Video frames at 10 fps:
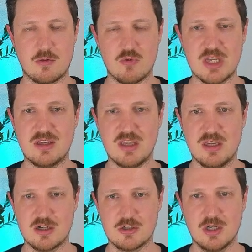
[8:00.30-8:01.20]
three
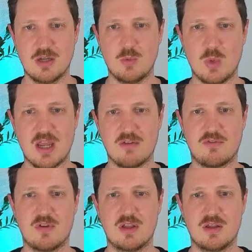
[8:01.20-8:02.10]
gear, we have
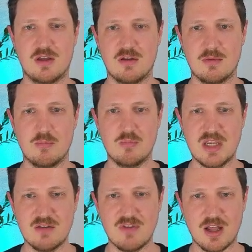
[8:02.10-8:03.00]
a
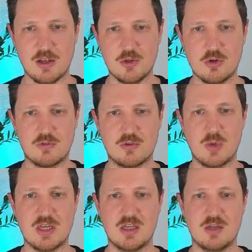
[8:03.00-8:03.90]
mean value of
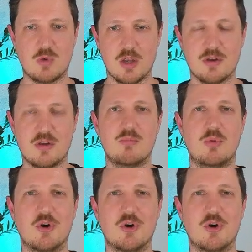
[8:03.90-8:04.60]
21.5.